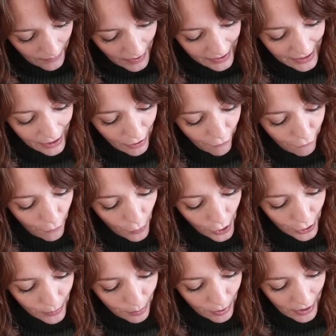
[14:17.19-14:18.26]
It said the
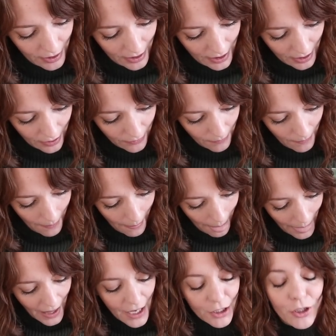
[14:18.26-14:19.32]
fourth printing,
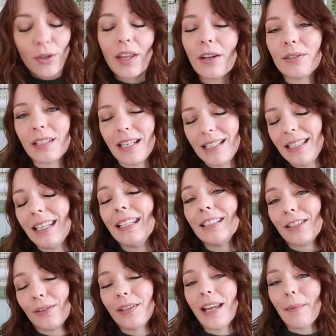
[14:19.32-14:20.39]
two thousand eighteen.
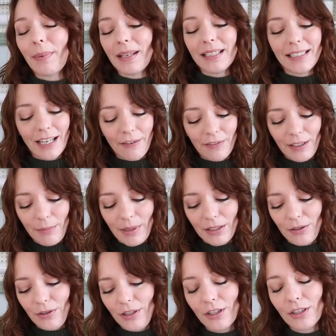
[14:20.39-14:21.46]
So yep, it's definitely been
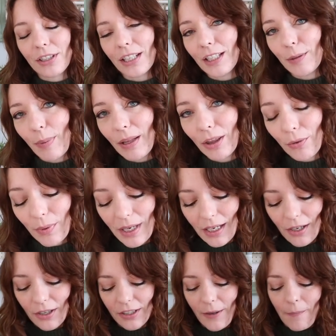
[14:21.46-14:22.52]
two years. It's been three
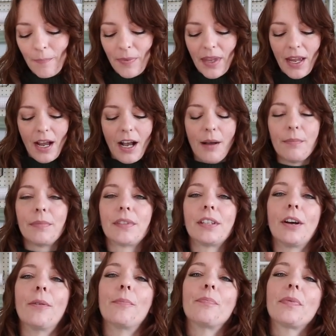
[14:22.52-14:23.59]
years. Um,
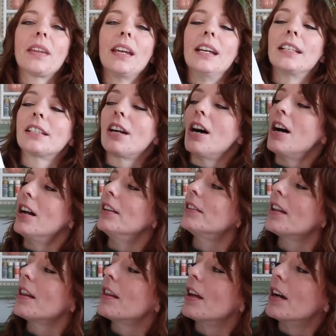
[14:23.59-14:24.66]
so it's called
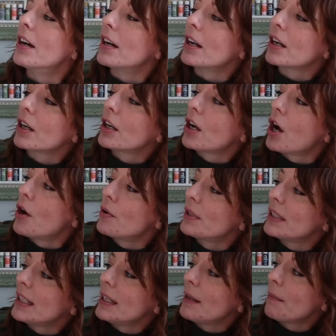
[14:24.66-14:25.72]
The
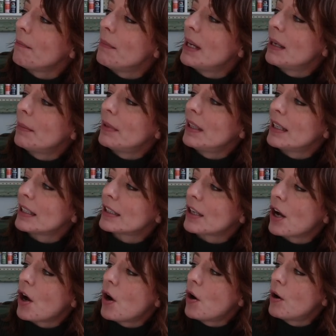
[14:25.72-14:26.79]
Cozy Minimalist
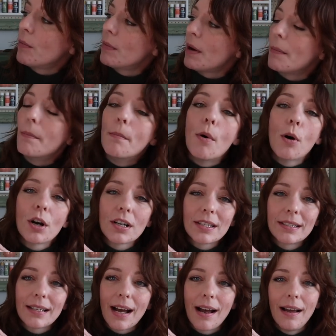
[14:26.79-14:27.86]
Home, More
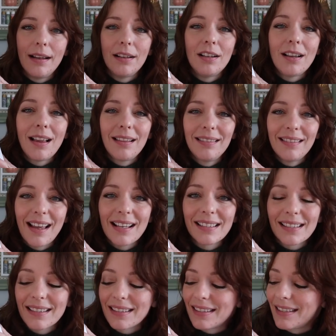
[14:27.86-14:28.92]
Style, Less
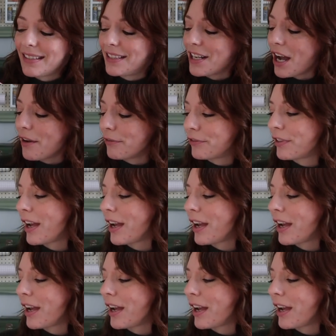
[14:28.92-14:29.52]
Stuff.